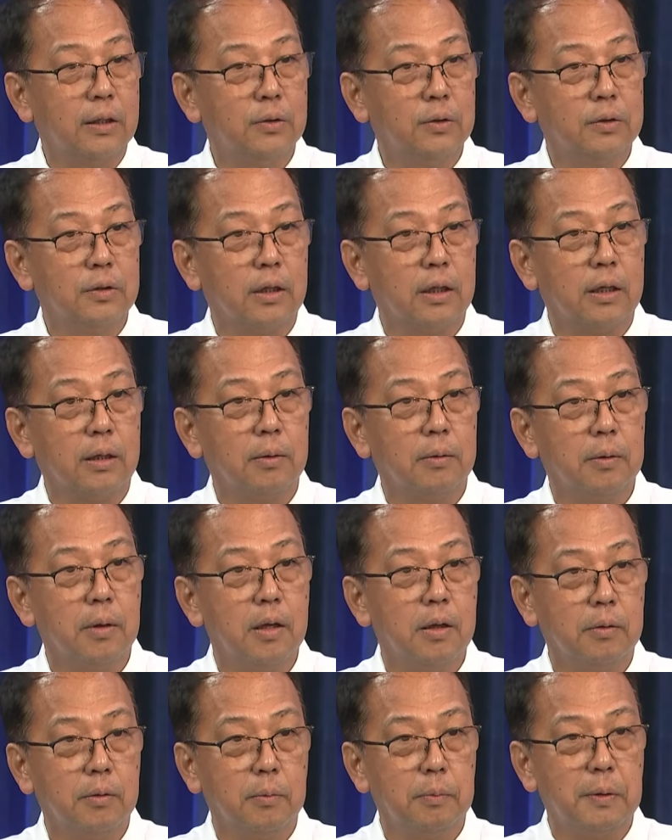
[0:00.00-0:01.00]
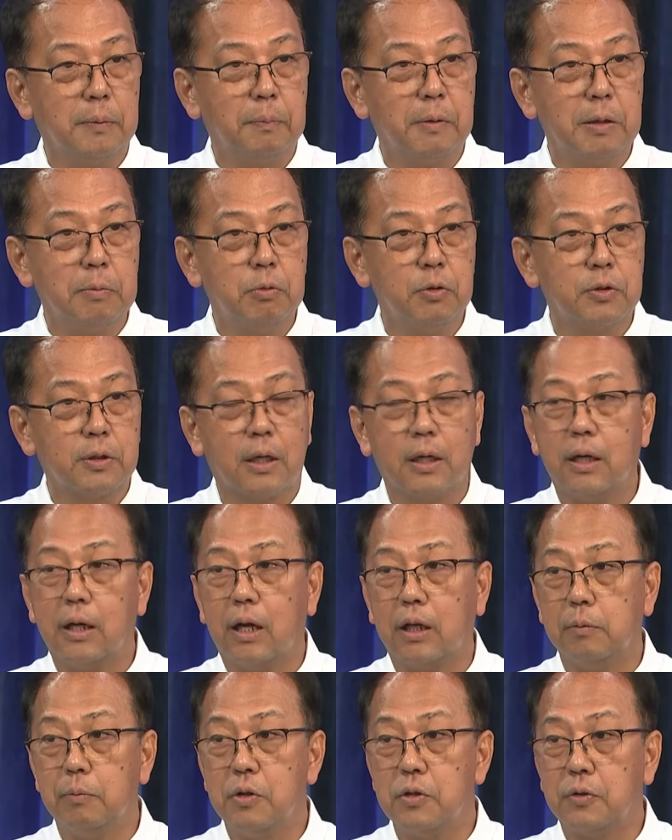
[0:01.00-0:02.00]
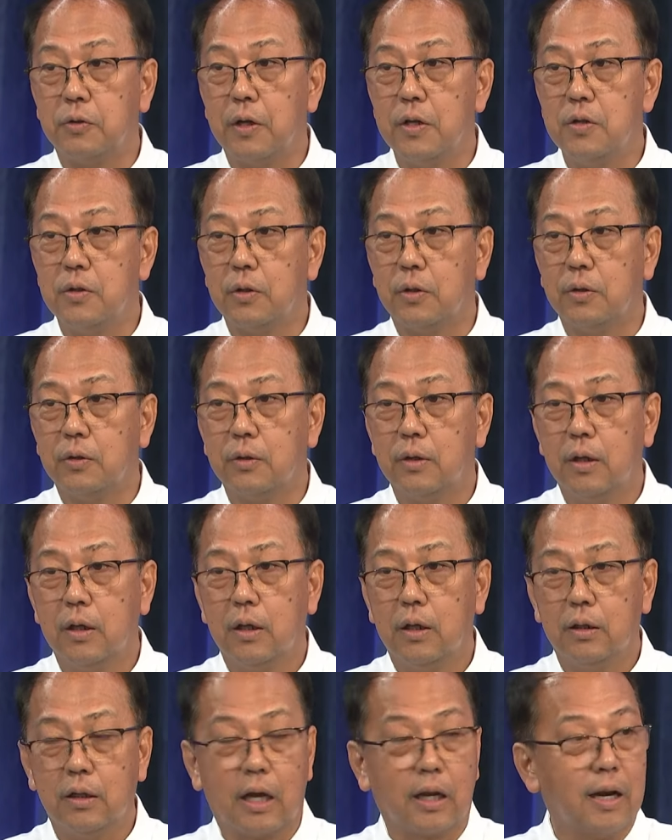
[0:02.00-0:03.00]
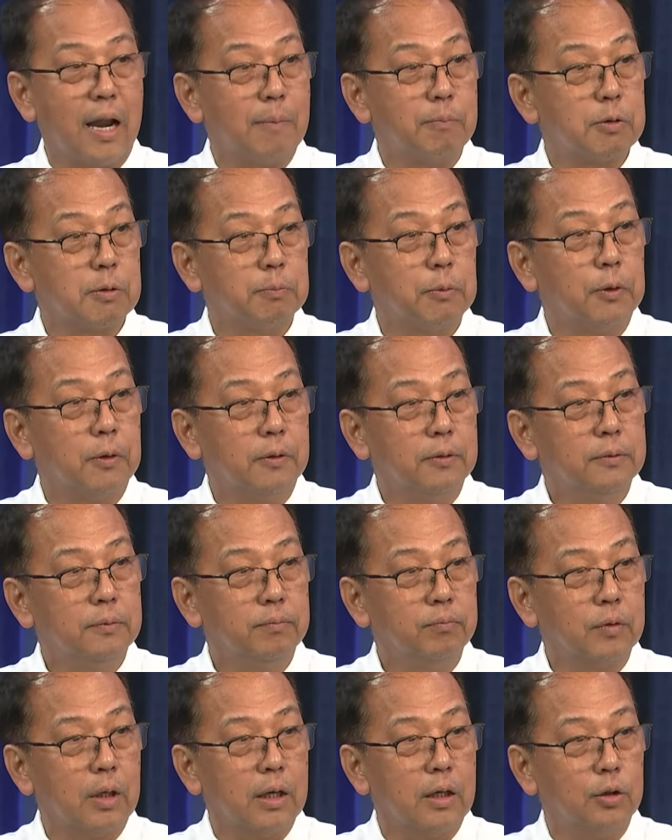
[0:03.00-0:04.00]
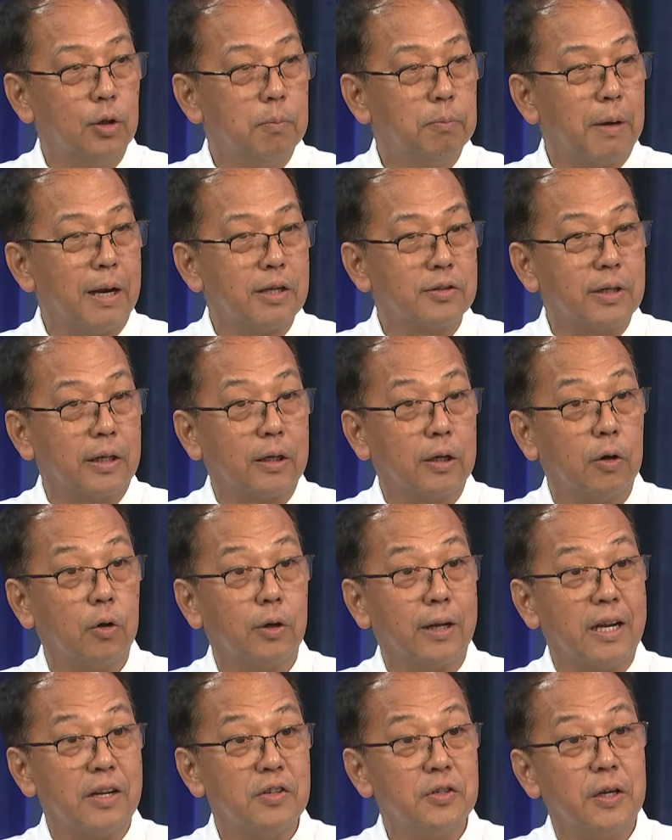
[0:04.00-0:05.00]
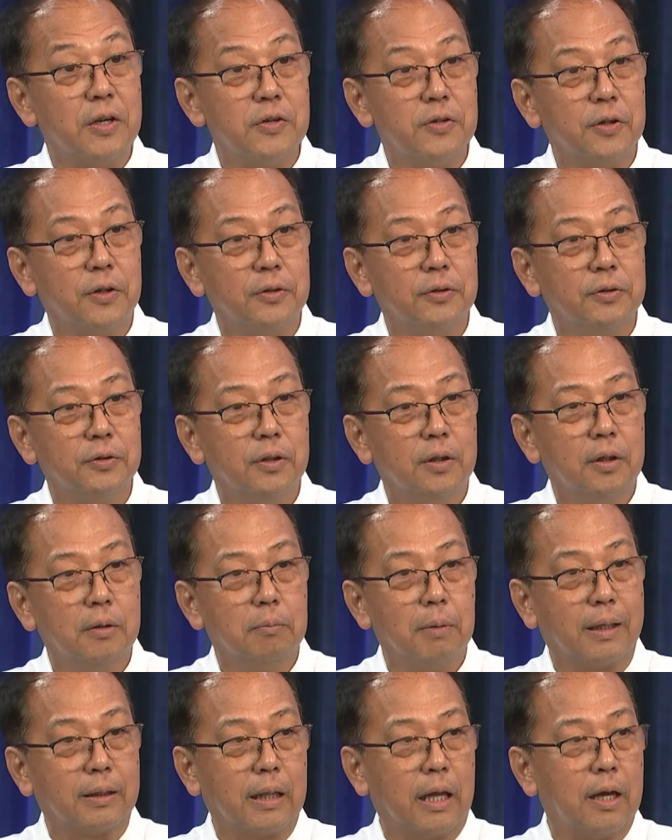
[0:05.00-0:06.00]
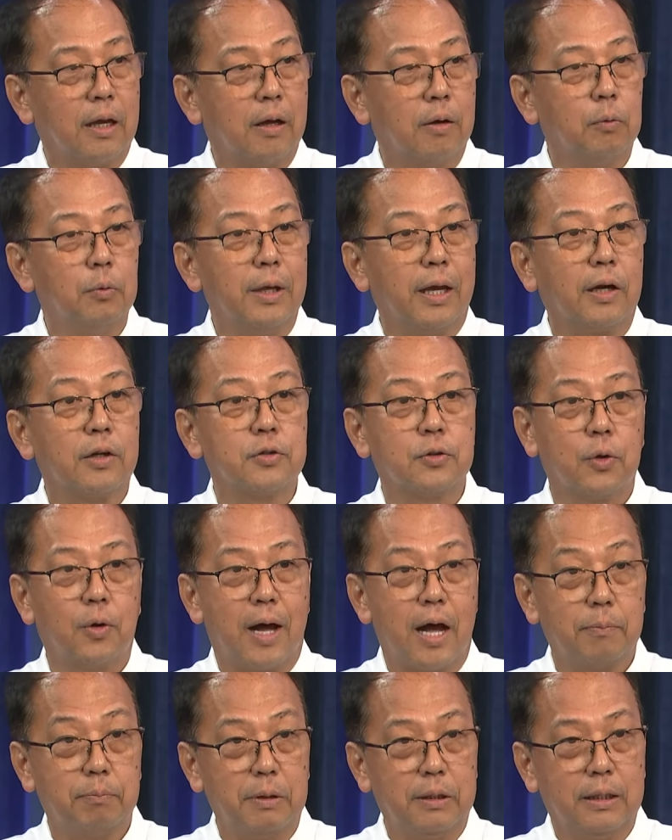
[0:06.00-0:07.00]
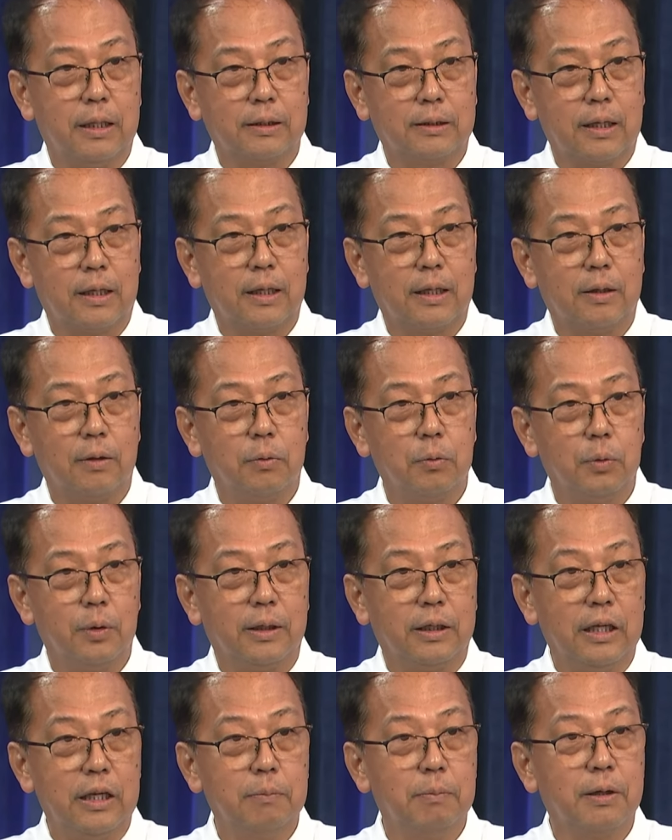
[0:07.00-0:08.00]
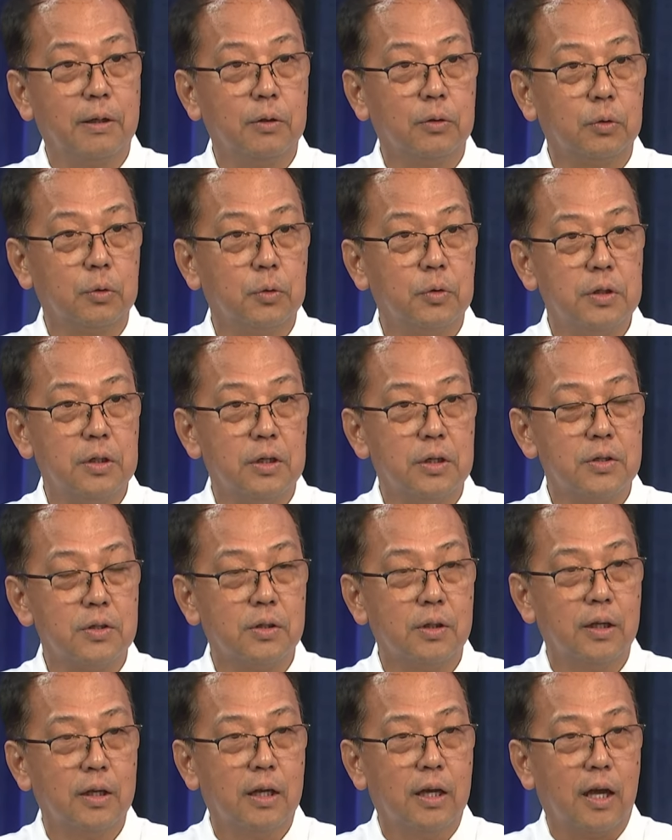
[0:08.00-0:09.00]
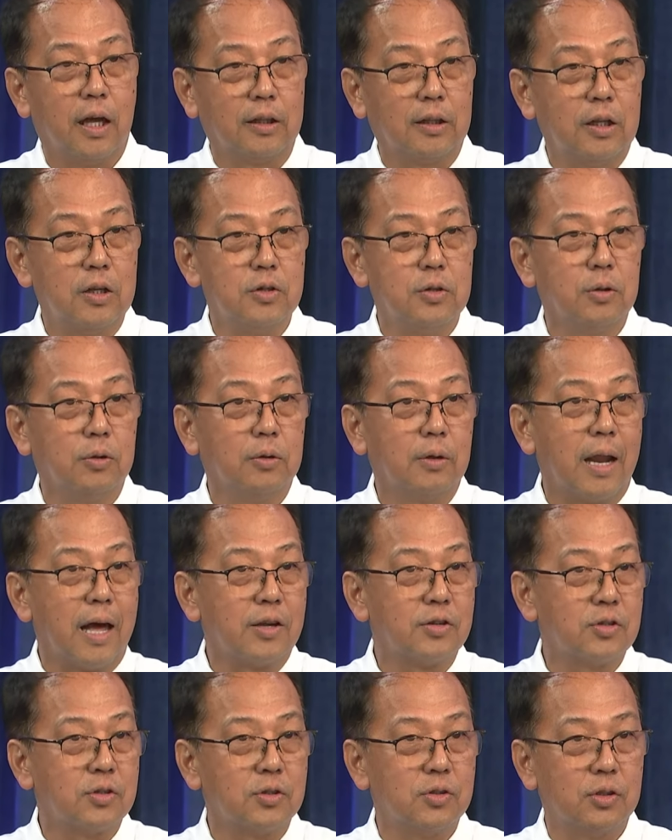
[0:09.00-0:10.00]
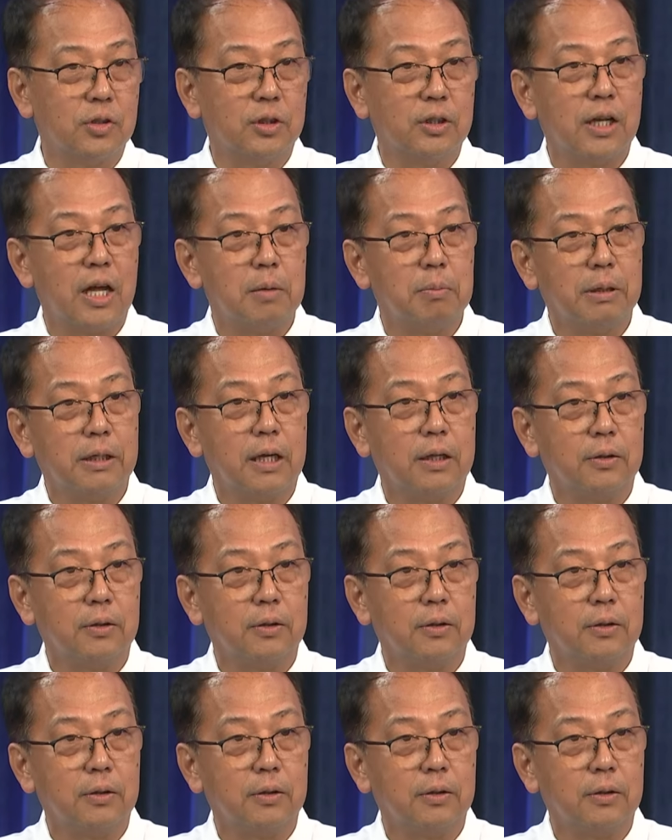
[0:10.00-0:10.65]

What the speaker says: noong previous administration nag-lapse po doon pa lang sa reorganization. But we are so happy that we are given in 2 years, at least yung last year namin